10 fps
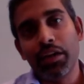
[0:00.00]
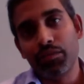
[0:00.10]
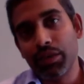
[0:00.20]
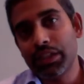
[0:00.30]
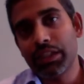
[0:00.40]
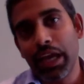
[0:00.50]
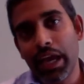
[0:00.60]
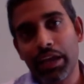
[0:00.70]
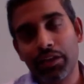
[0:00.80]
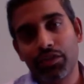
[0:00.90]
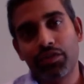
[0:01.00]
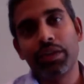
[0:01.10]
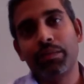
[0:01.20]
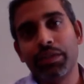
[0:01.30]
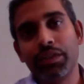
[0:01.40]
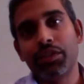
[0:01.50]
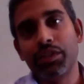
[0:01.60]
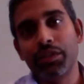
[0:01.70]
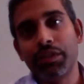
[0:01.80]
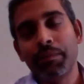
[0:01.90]
risk and treatment
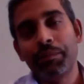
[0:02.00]
issues.